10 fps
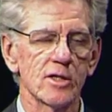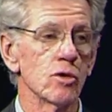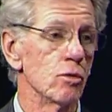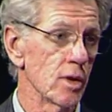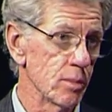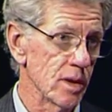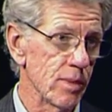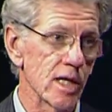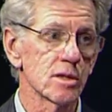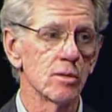So they played
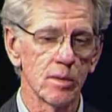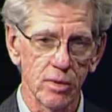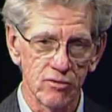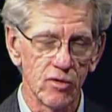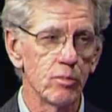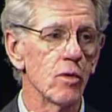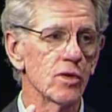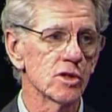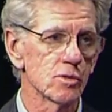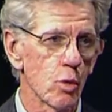basketball, they played football, the
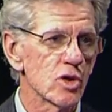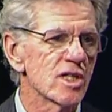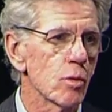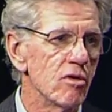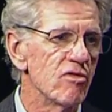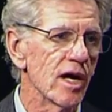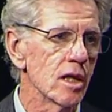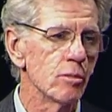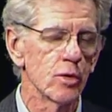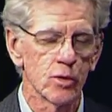sports that were
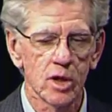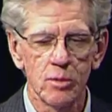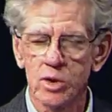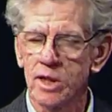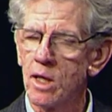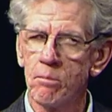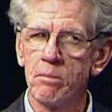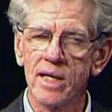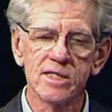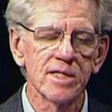available in their community.
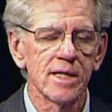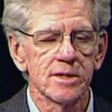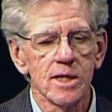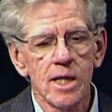Makes sense.